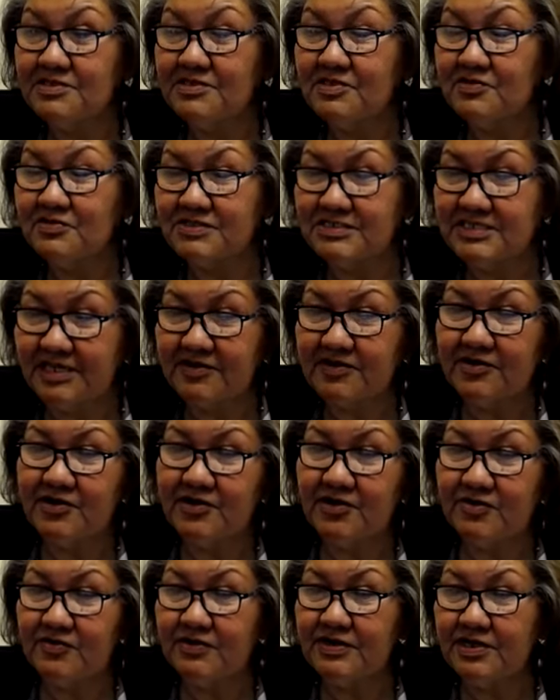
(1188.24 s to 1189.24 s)
So
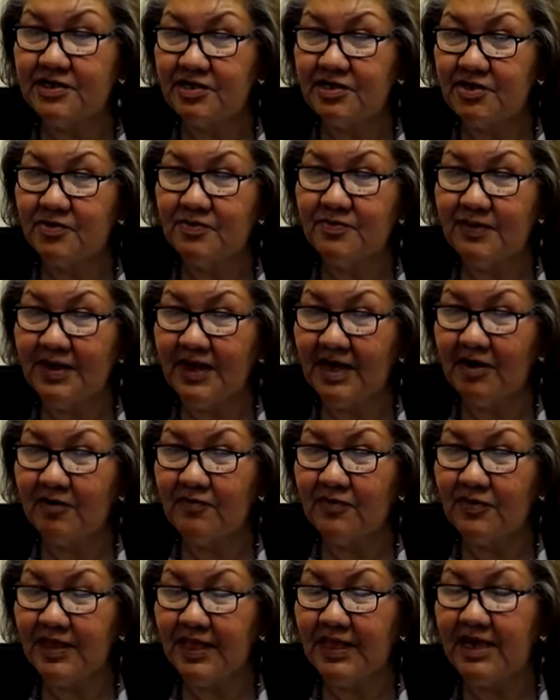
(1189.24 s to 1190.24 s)
Southern Ute and Ute
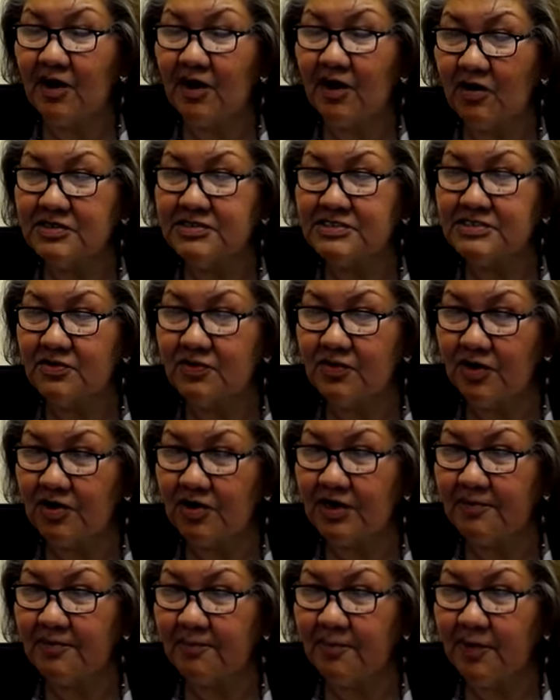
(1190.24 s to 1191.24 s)
Mountain, they also
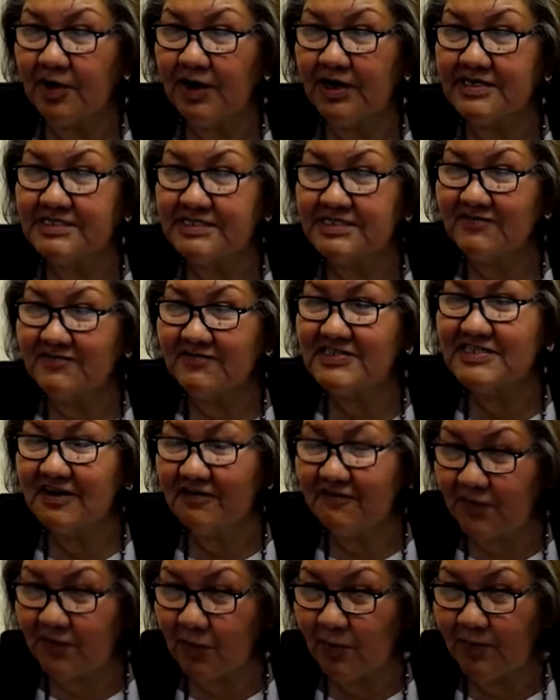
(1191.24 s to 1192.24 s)
are comprised of
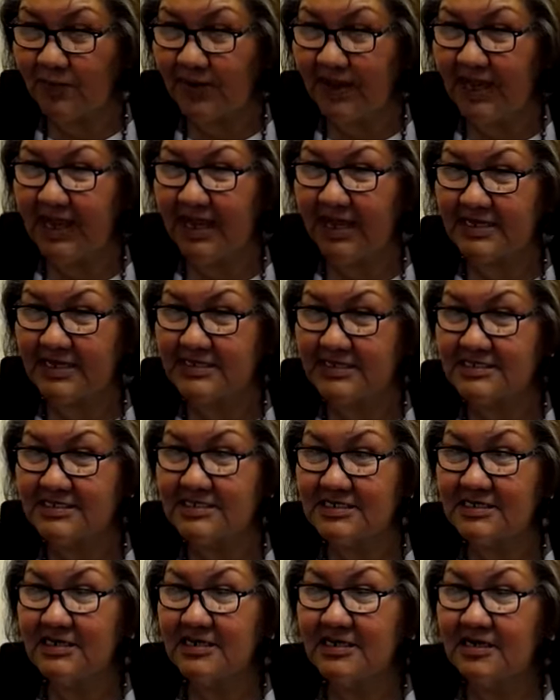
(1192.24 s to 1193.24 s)
several
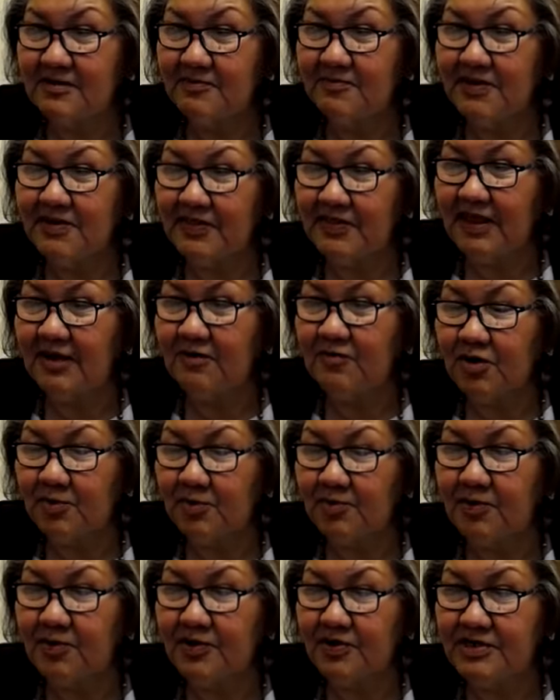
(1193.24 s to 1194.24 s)
bands, but they
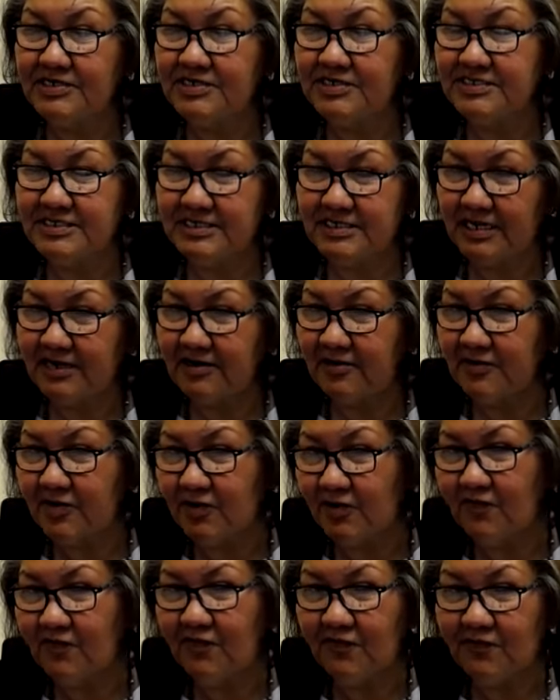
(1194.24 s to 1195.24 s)
were pushed. And I don't
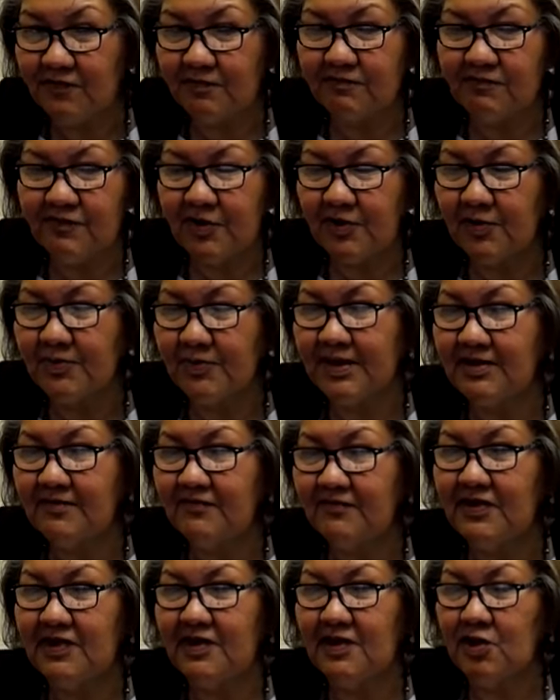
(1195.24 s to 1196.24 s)
know if very many
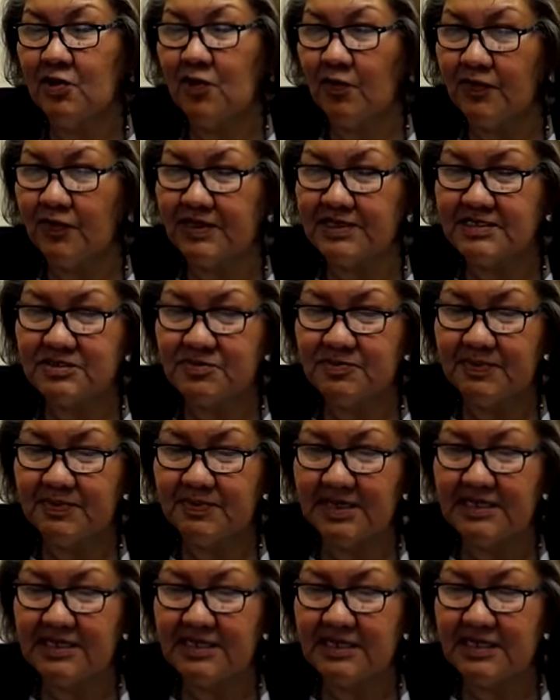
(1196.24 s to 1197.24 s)
of you know this,
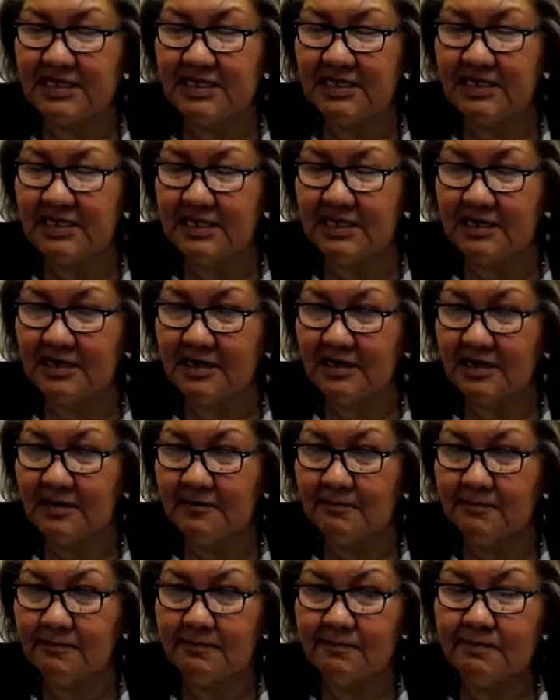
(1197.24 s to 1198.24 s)
but the
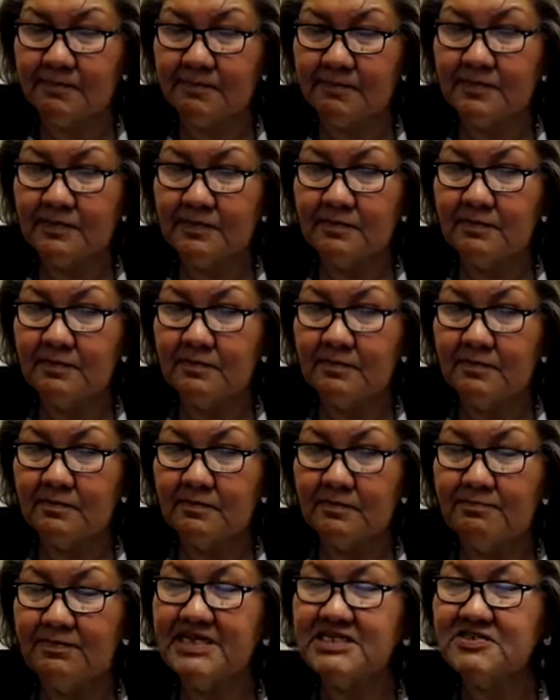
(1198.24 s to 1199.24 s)
um,
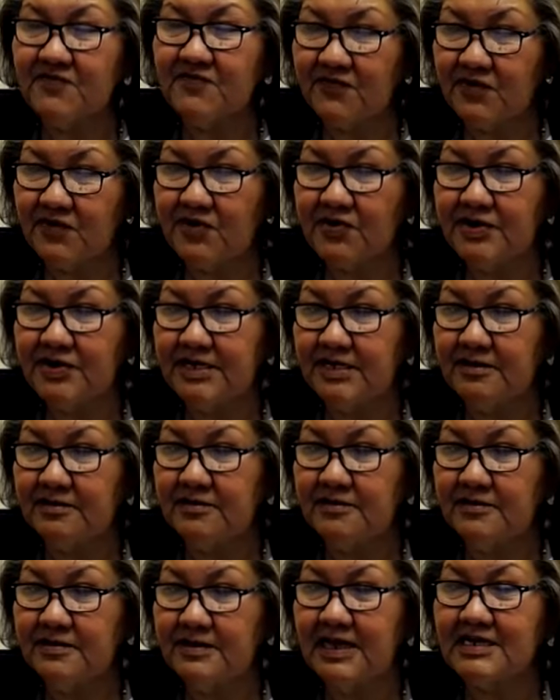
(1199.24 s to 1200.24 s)
Mesa Verde
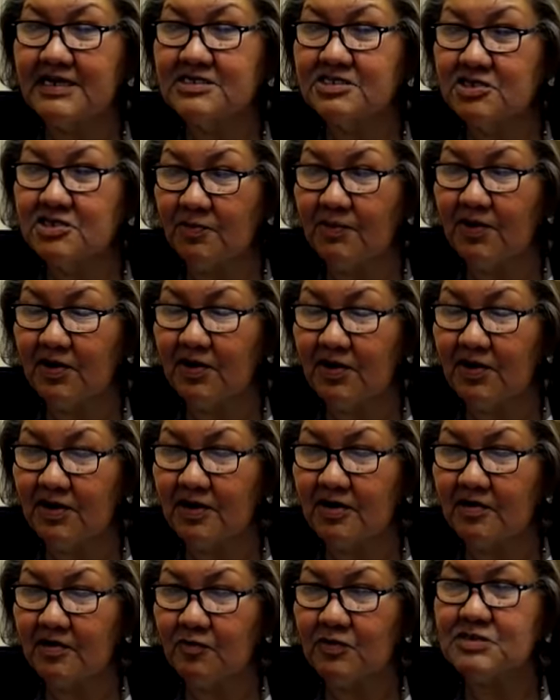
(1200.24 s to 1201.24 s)
National
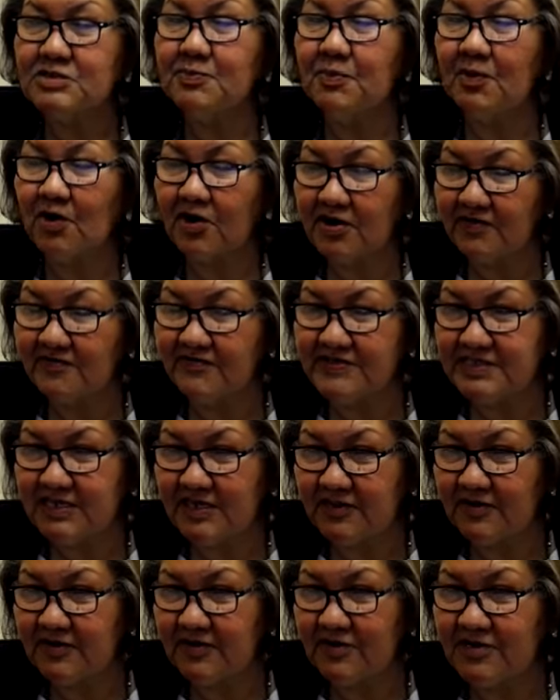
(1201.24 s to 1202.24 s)
Park was part of
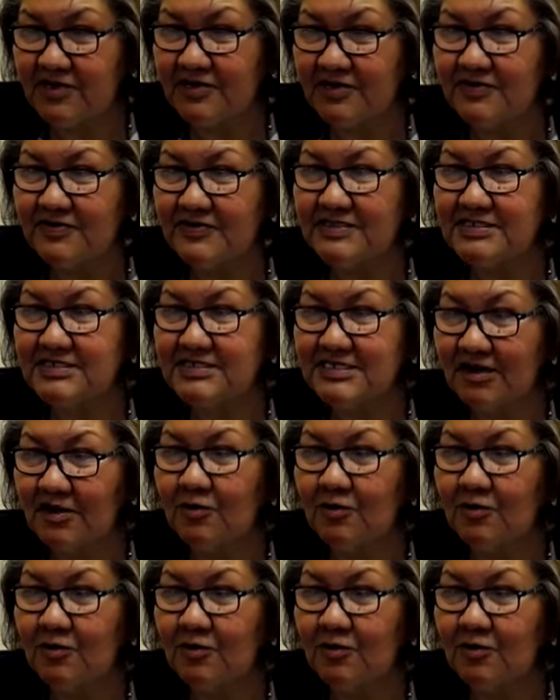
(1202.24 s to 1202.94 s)
Southern Utes'